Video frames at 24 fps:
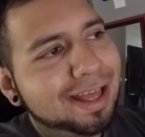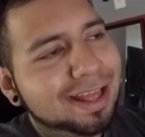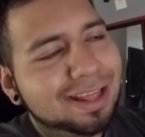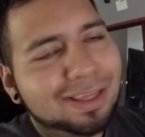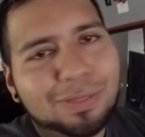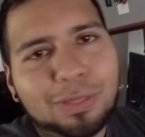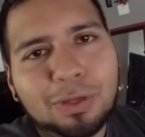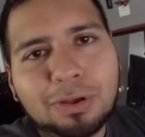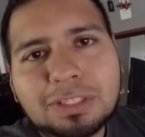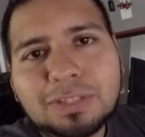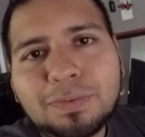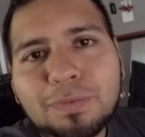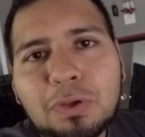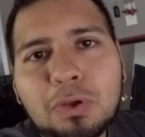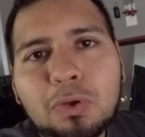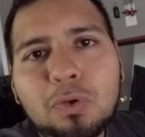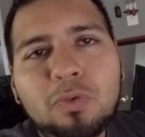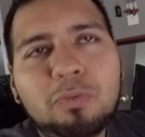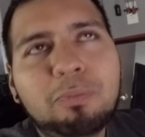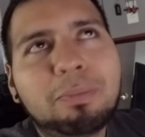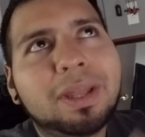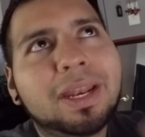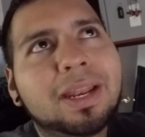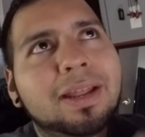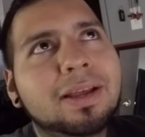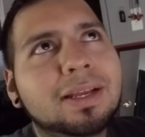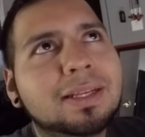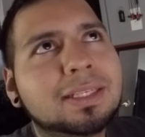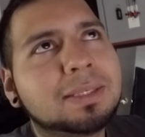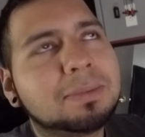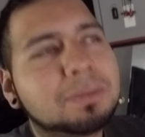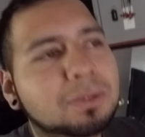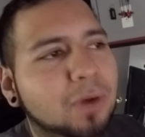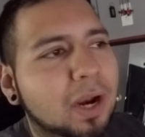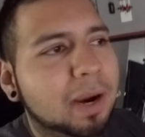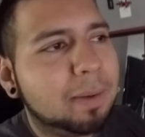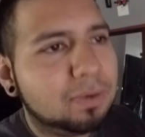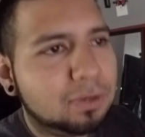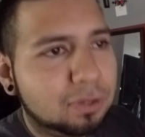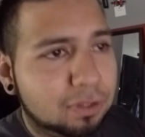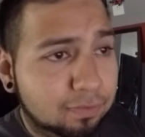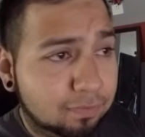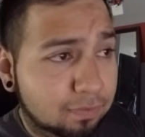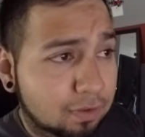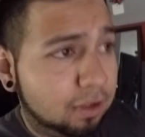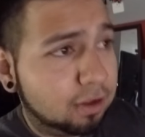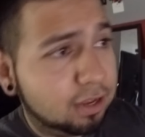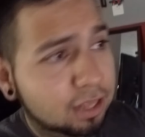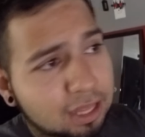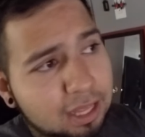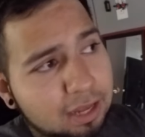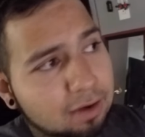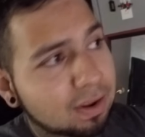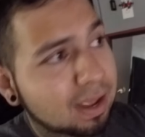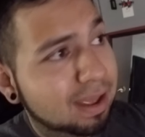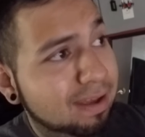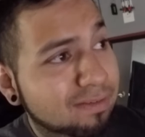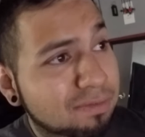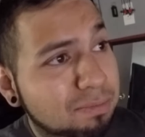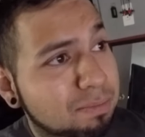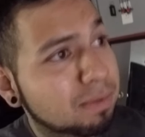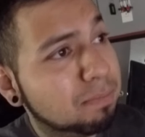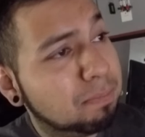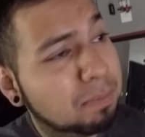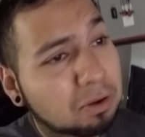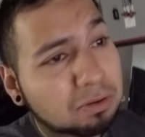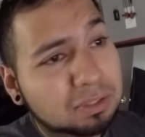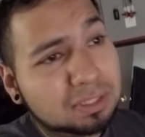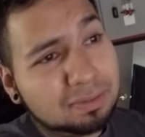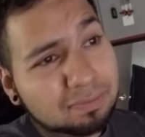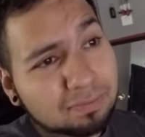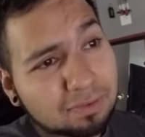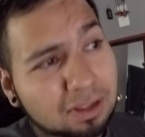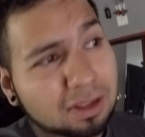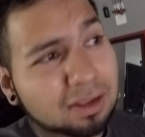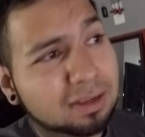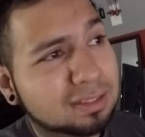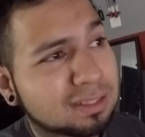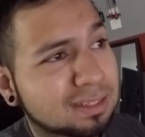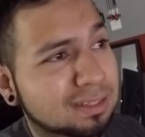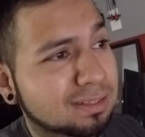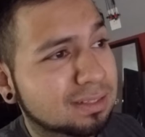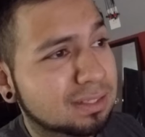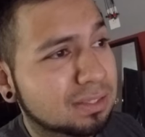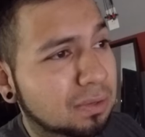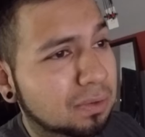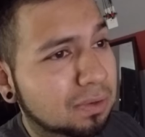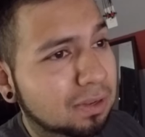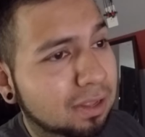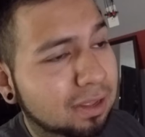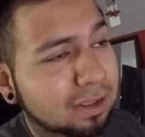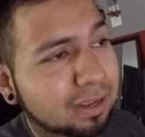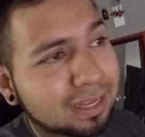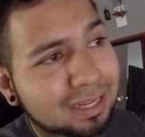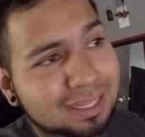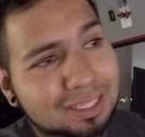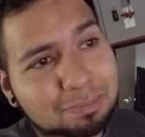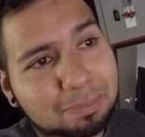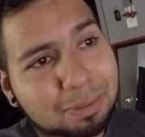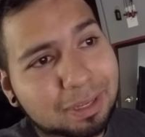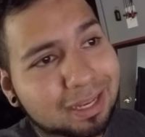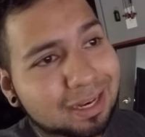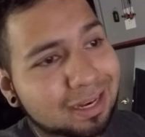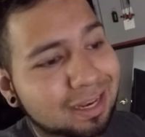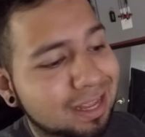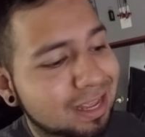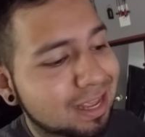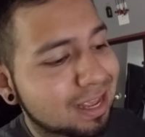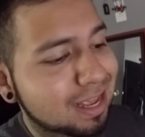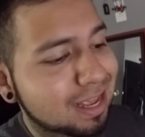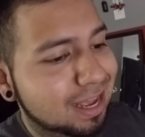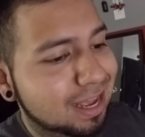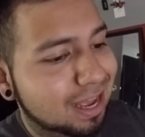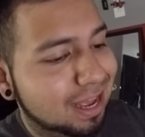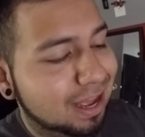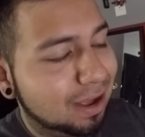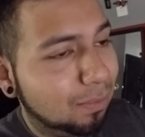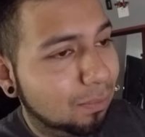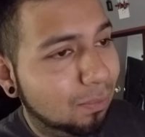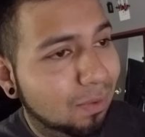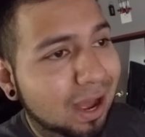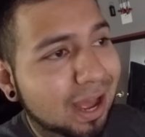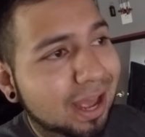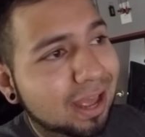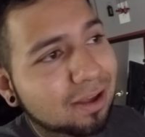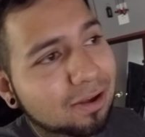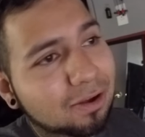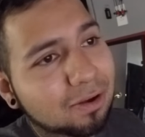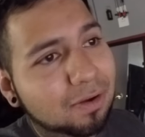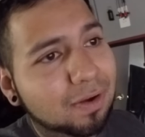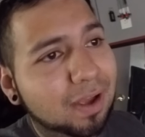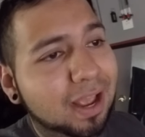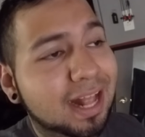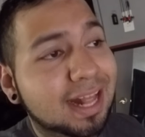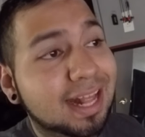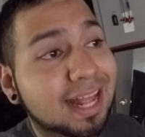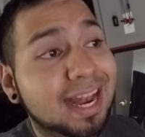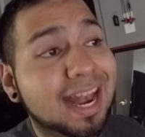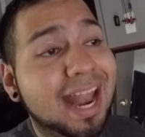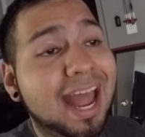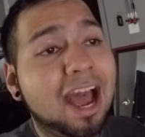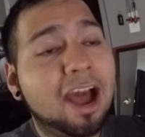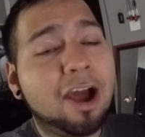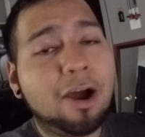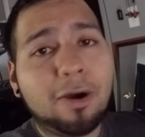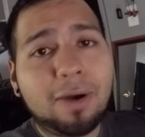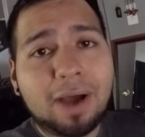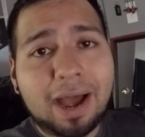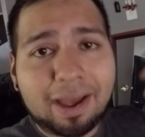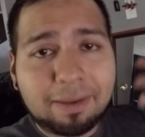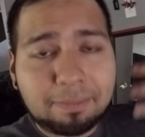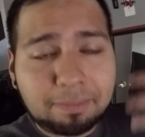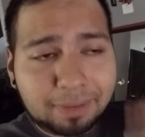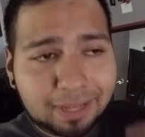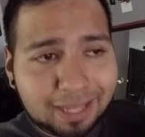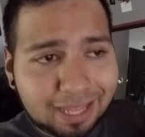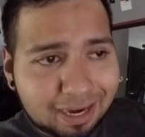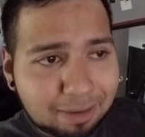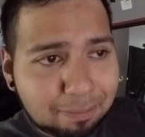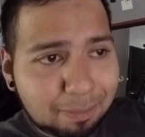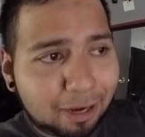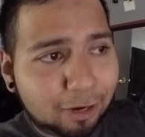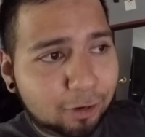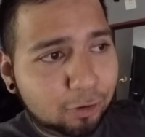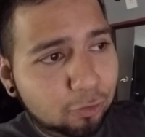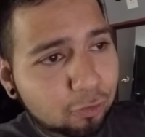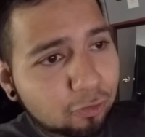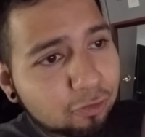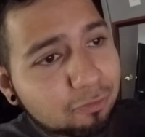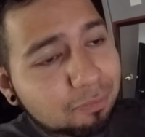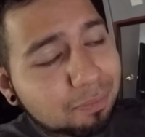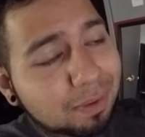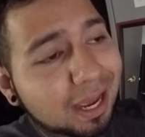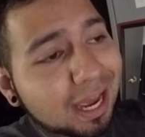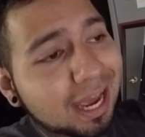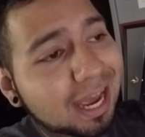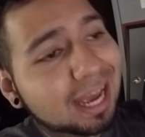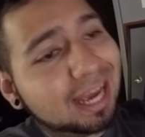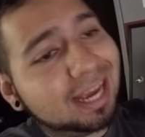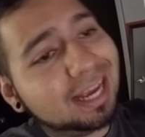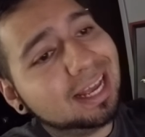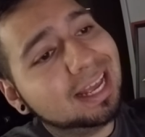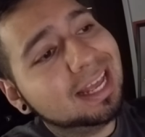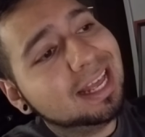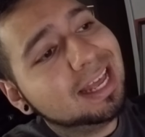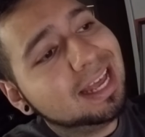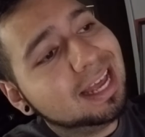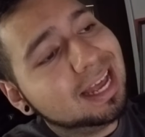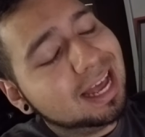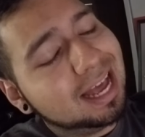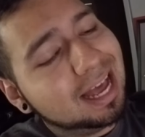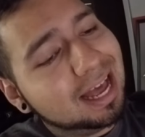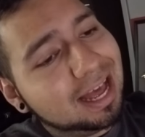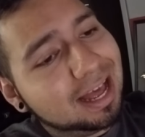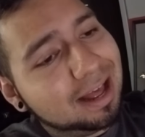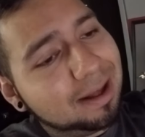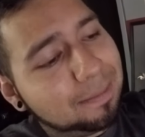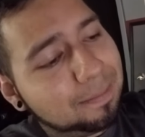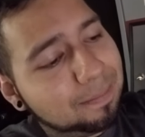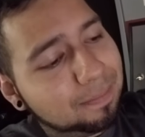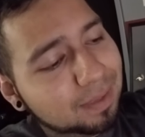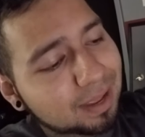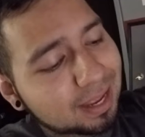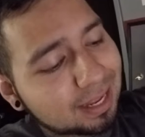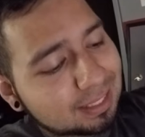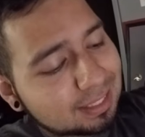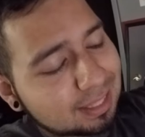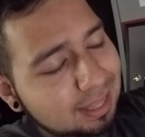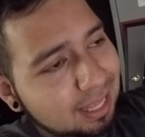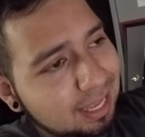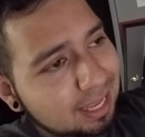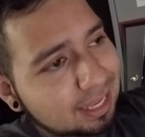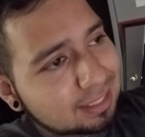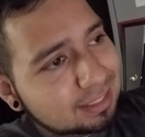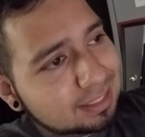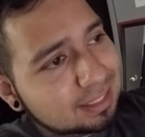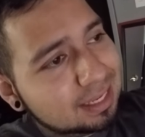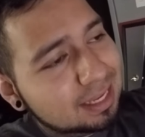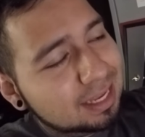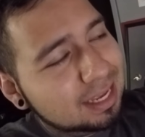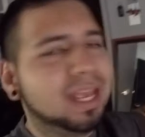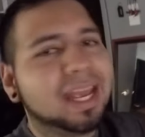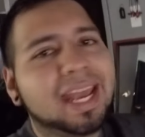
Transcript: those of you who've been subscribed to the vlog channel, I haven't been posting vlogs in so long. It's been a while, and then now I'm getting my groove back, and things.